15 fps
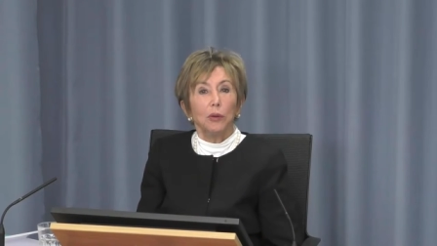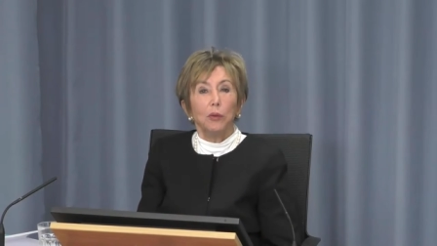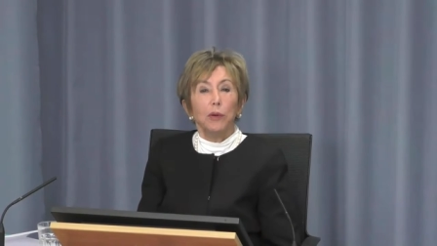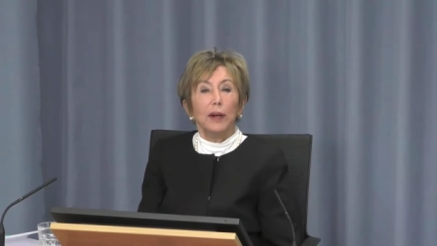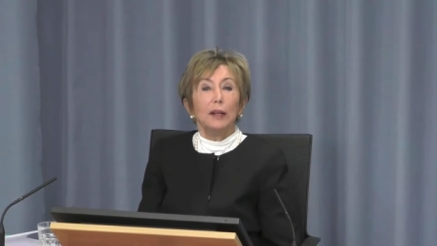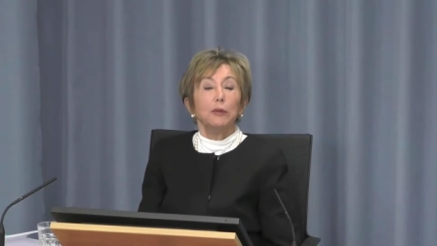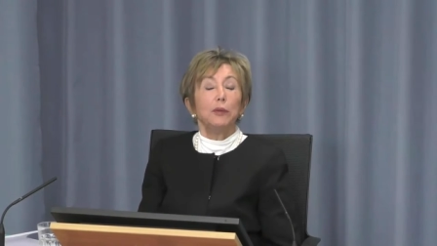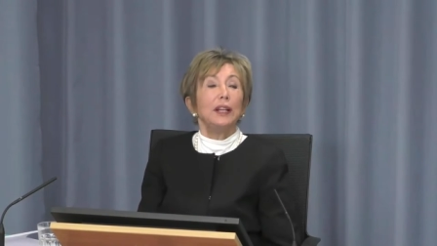
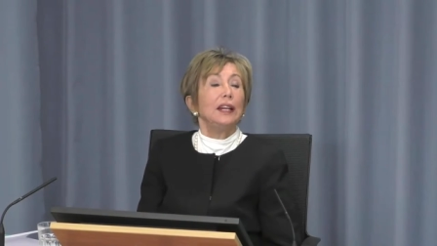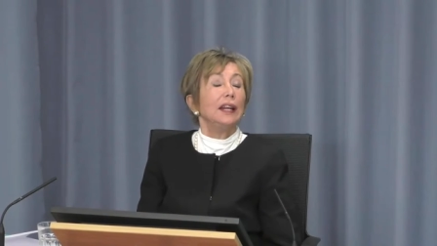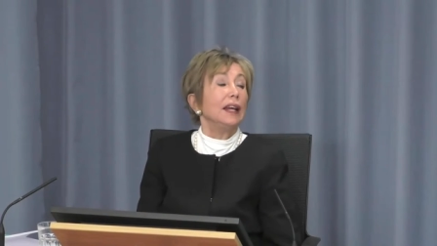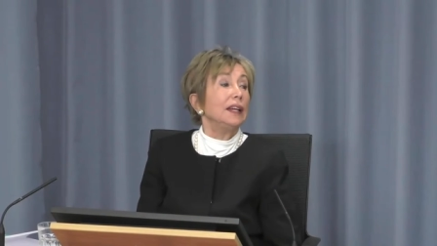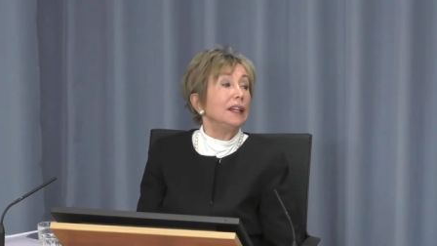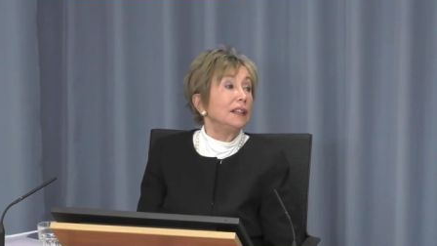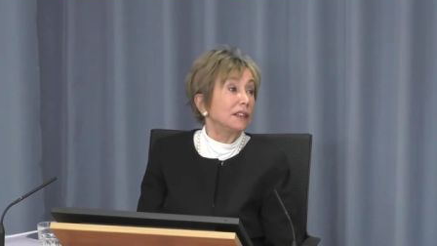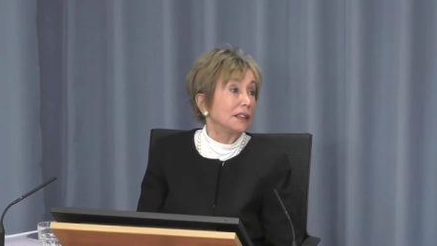Well, we
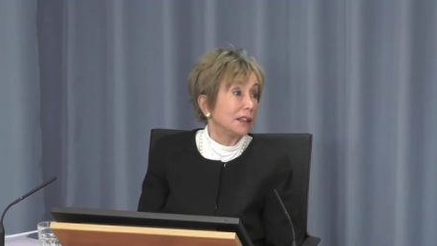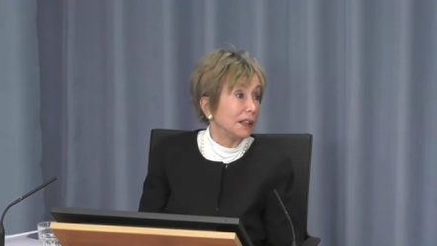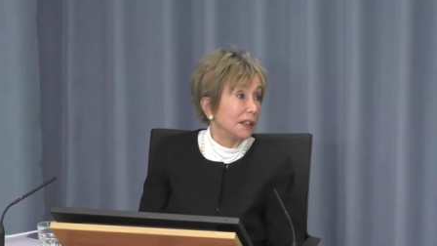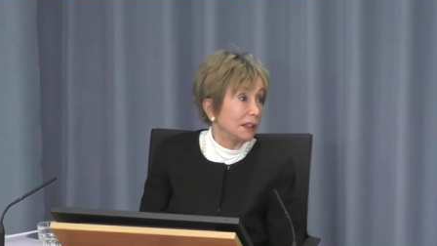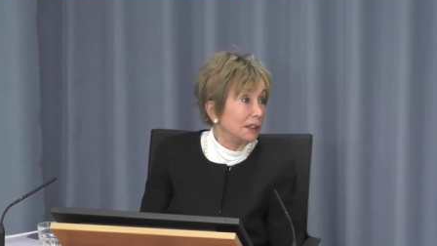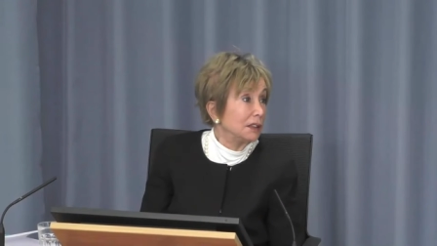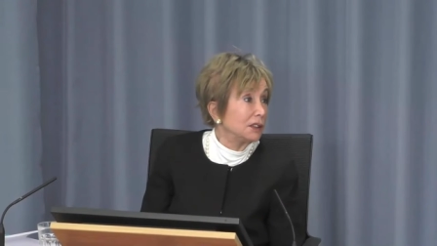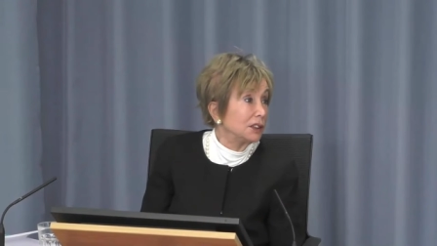later
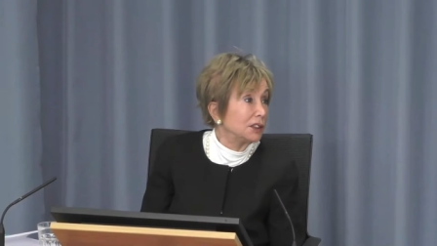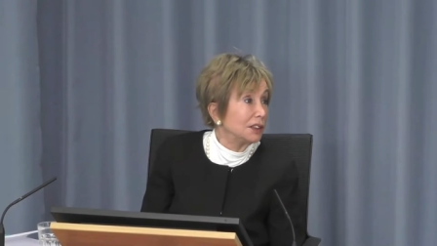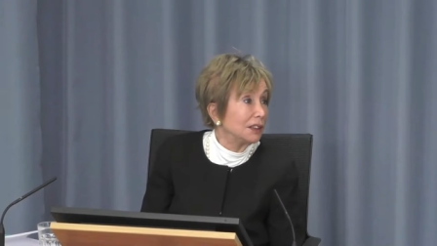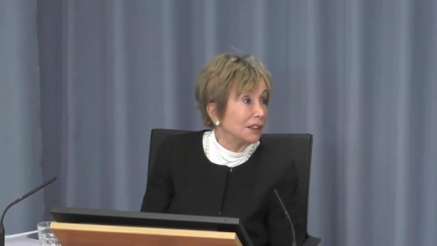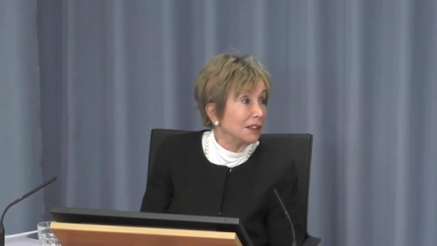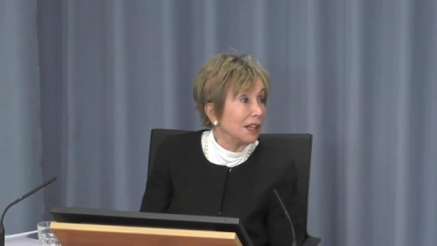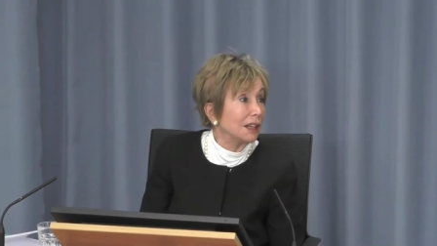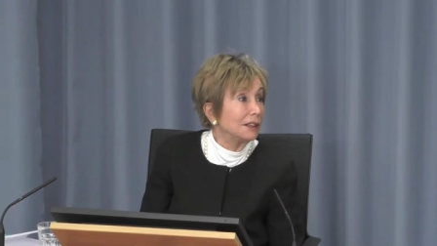learned
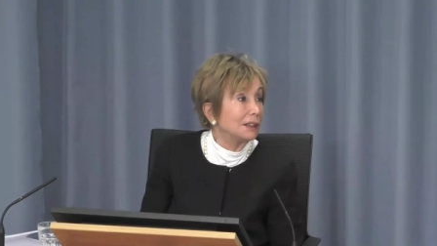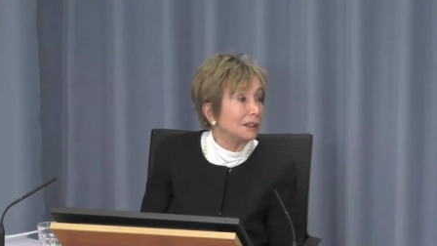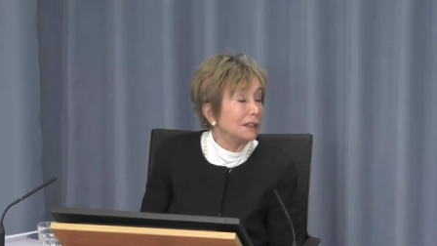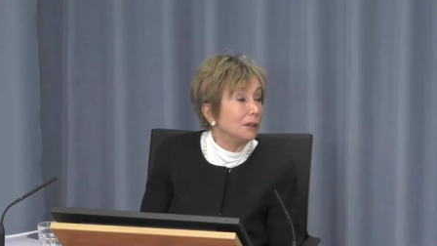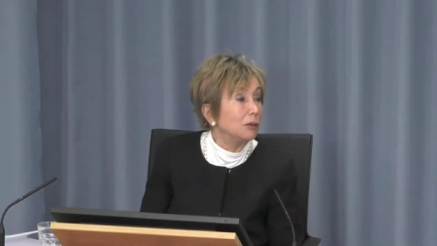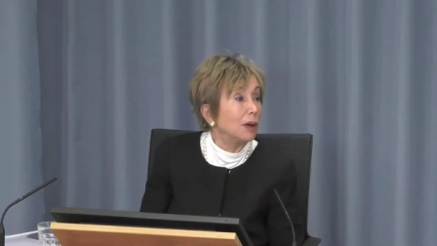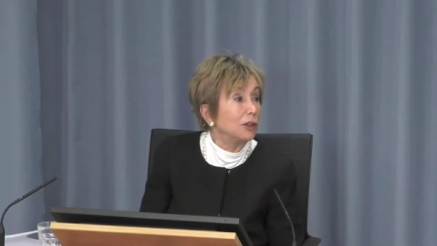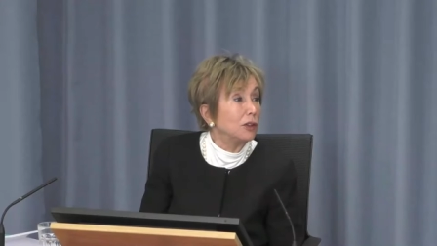that
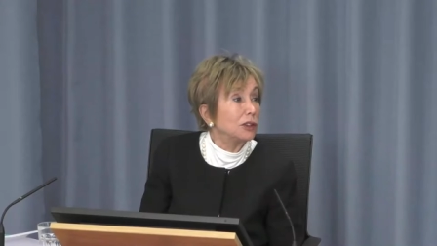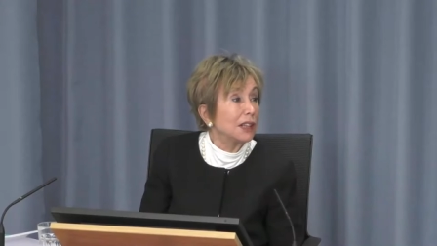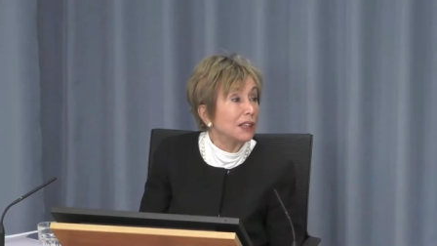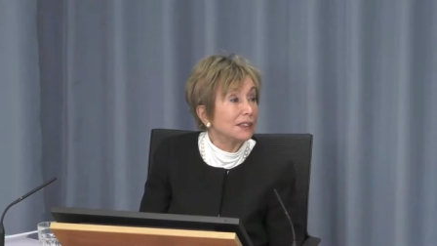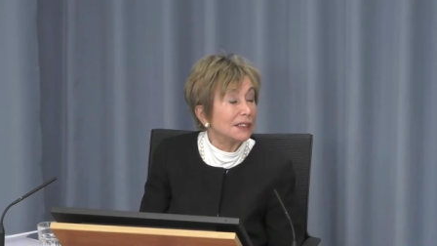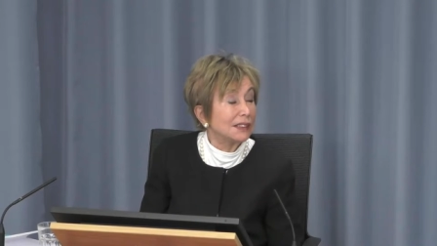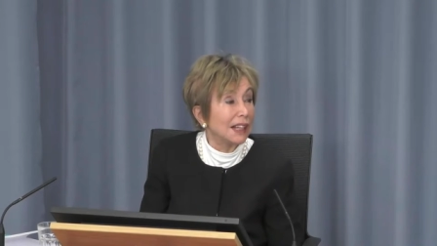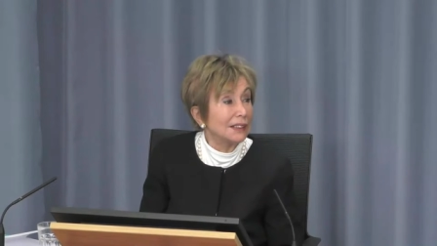they were not
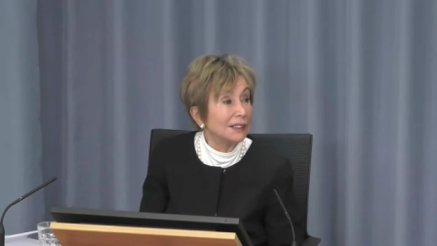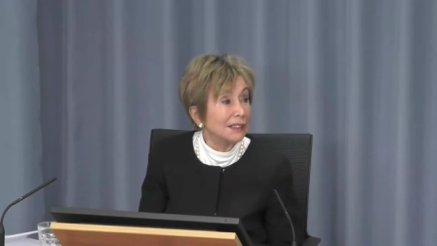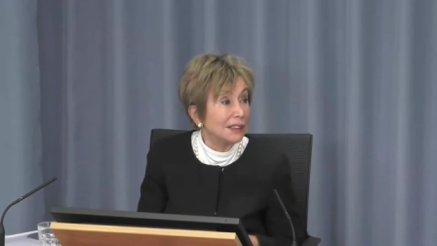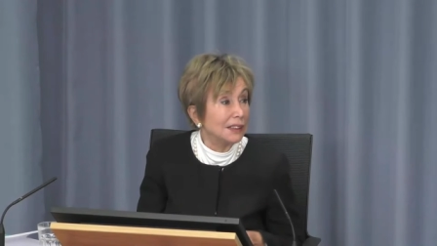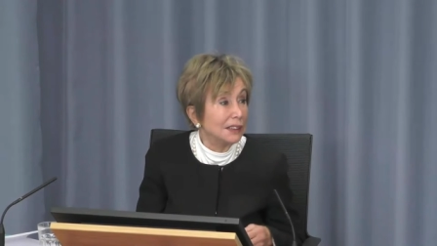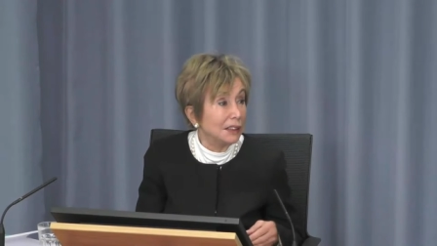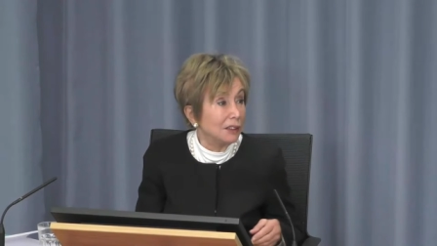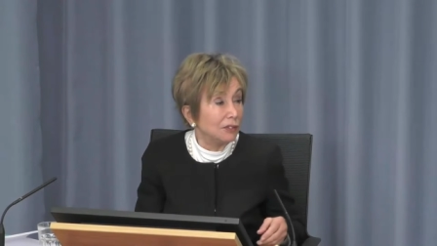as
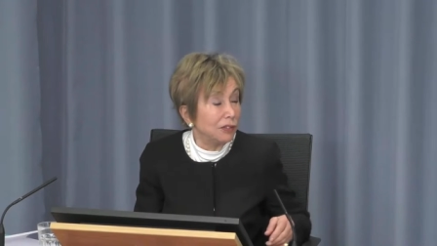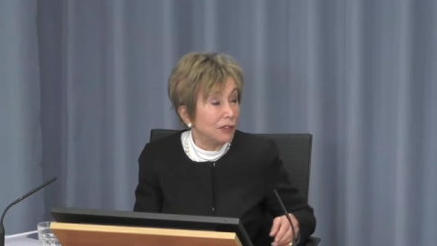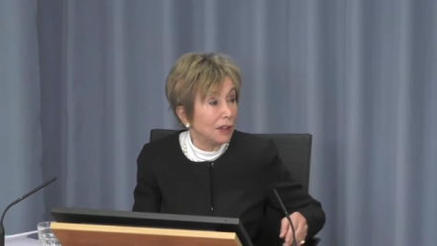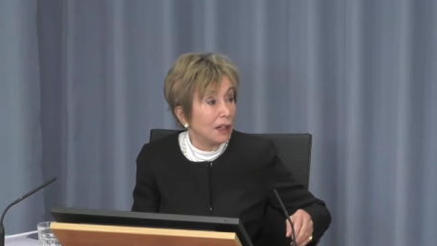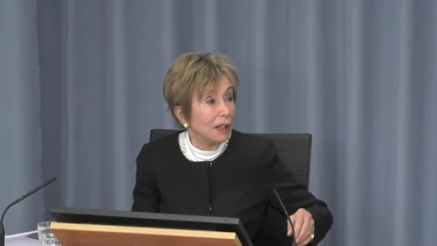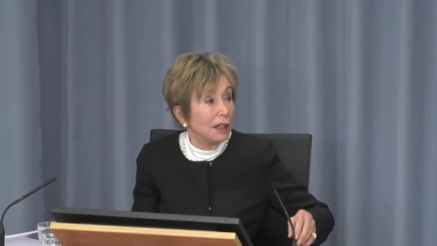sensitive.